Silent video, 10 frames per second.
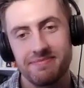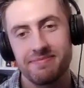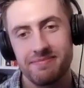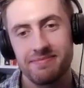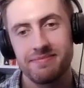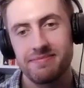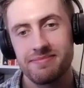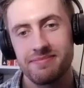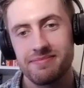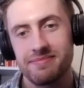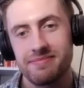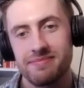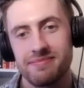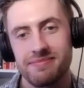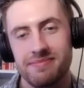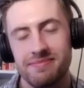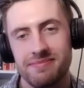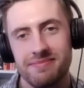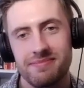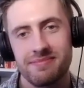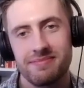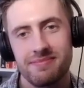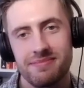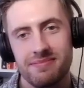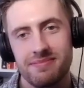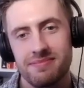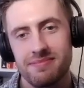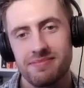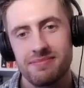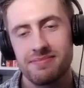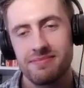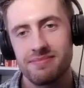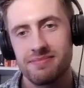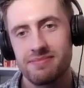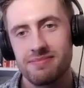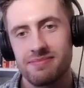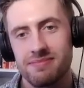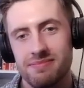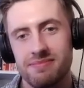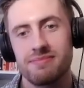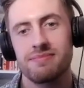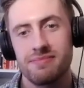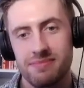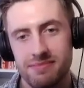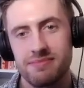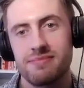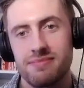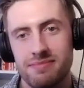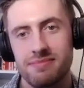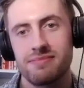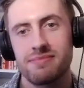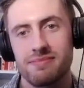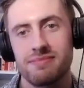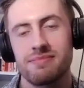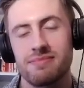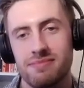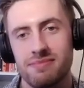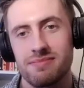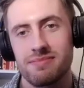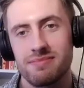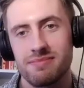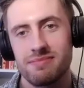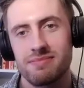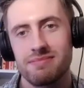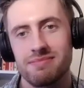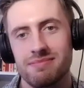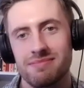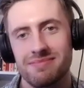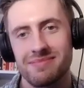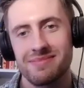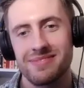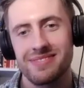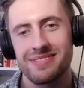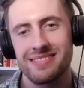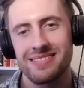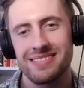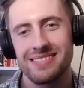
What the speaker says: This person isn't speaking.